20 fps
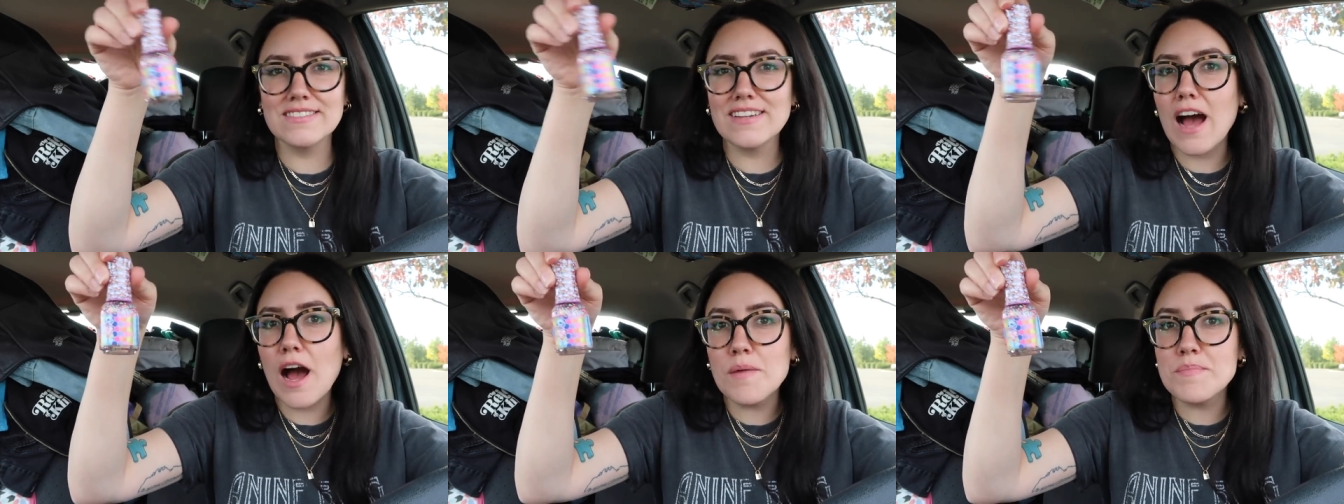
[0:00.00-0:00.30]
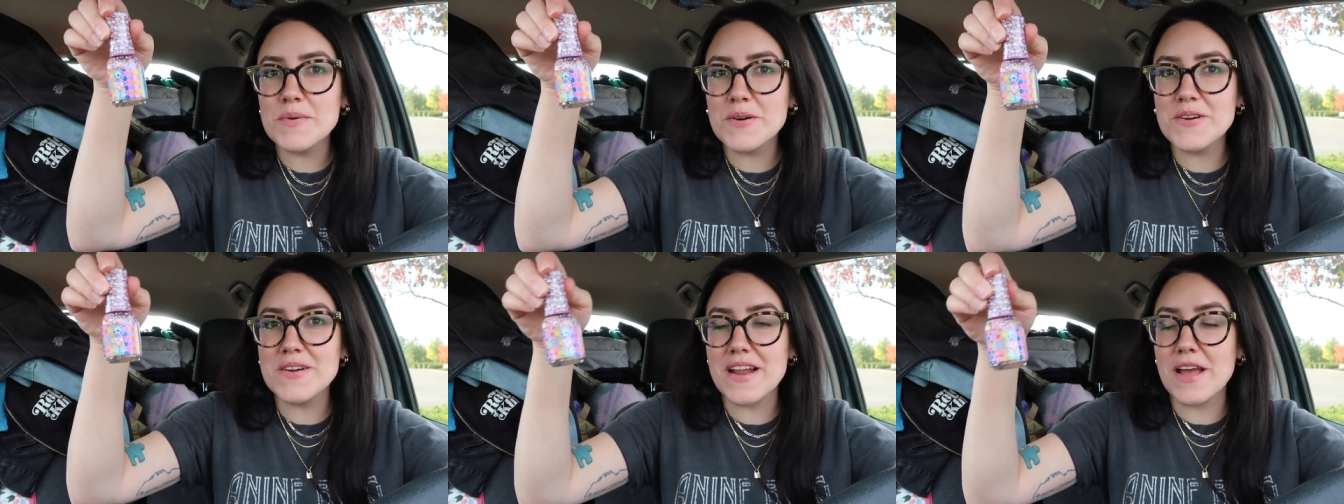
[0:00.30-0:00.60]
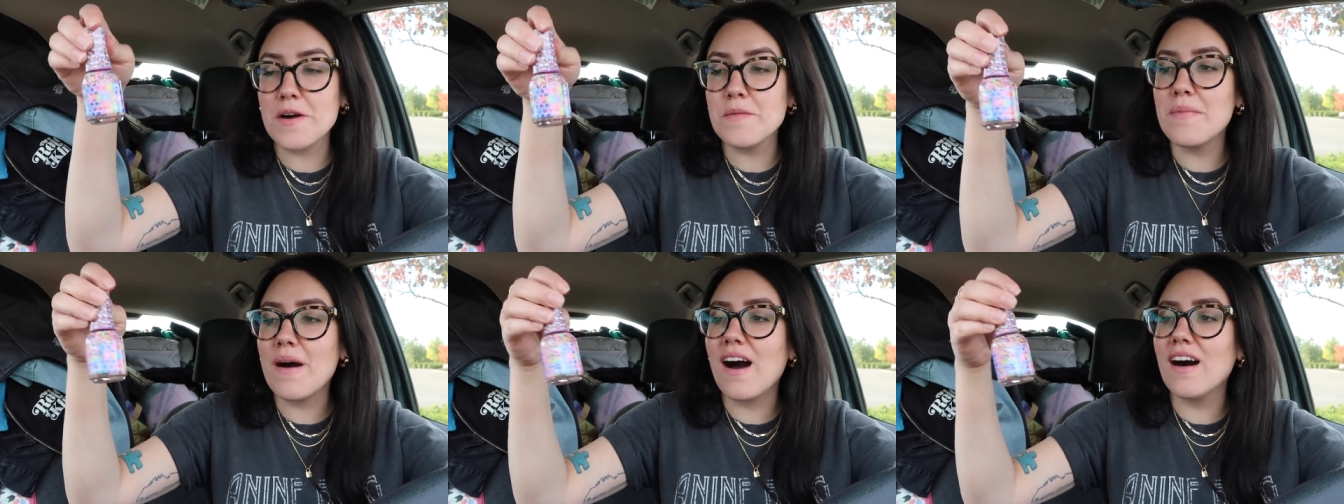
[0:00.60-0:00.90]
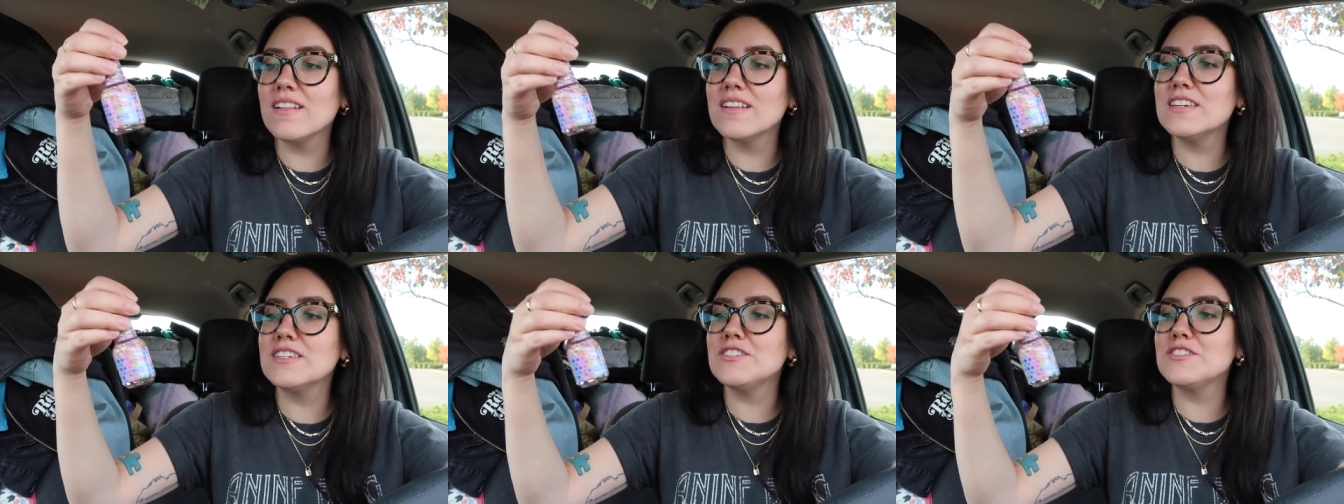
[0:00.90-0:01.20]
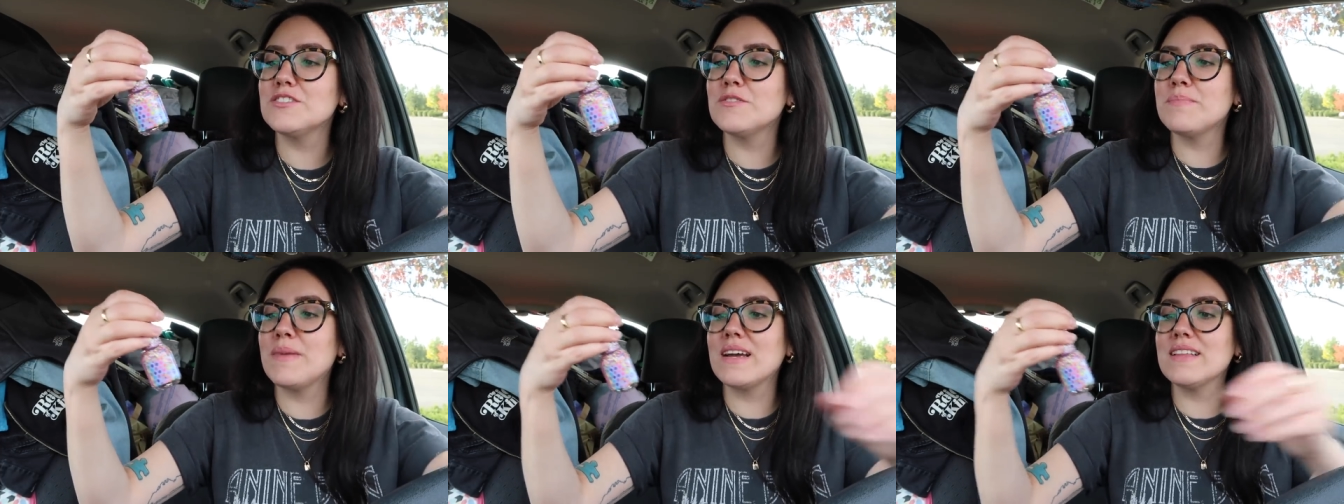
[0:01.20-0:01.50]
topper nail
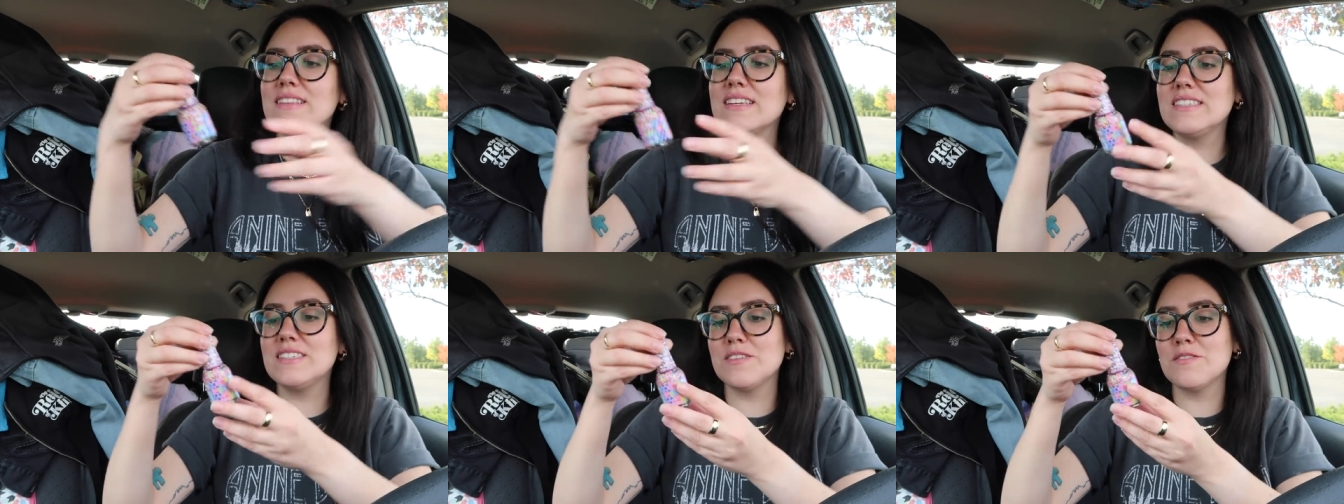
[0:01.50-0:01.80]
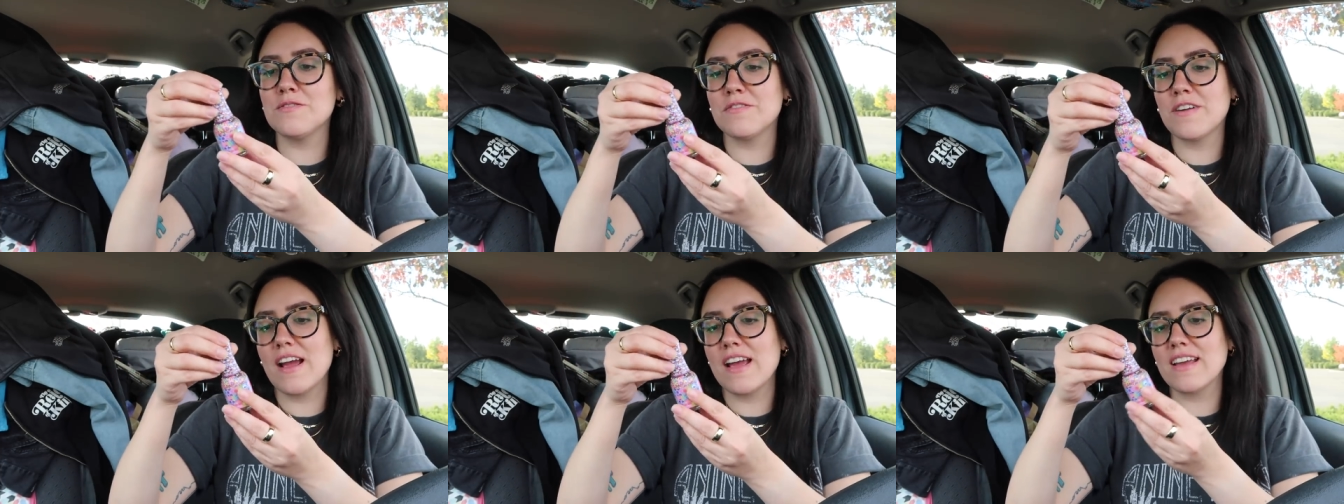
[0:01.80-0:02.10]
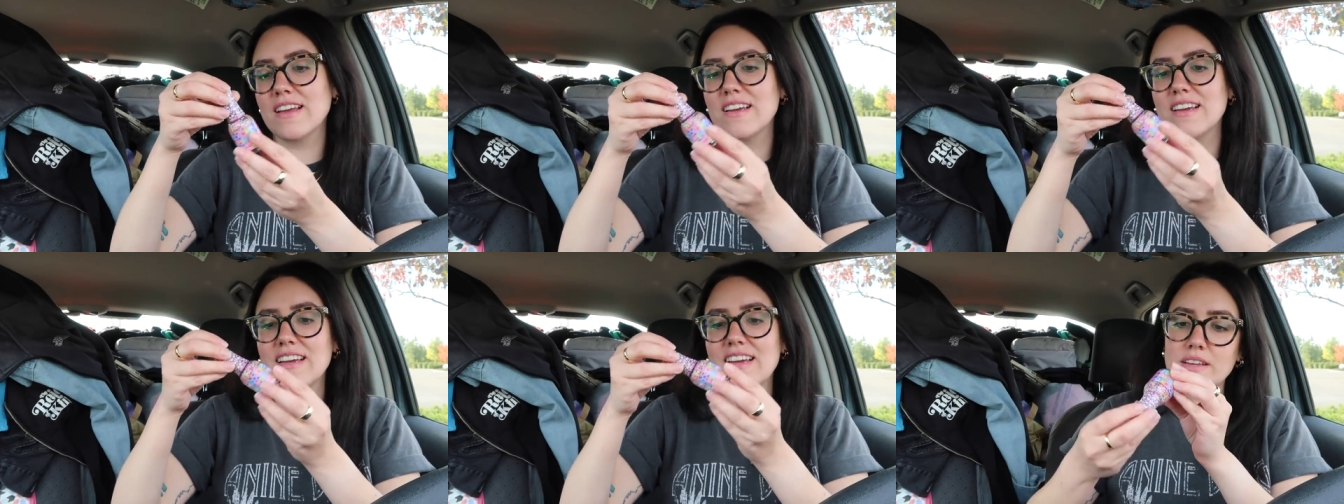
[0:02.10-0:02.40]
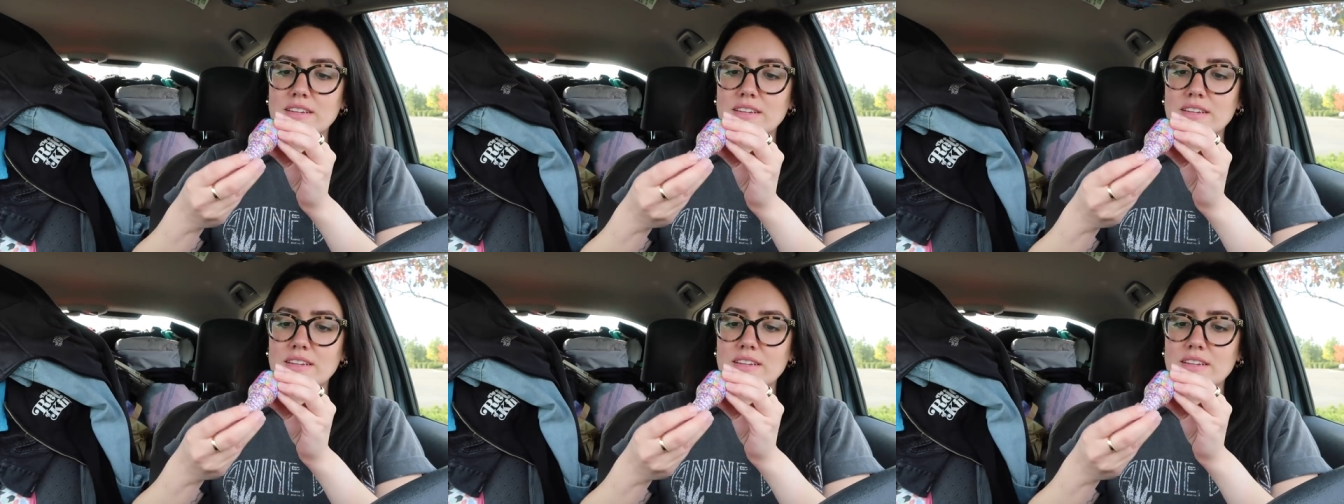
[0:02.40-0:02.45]
polish by Lisa Frank.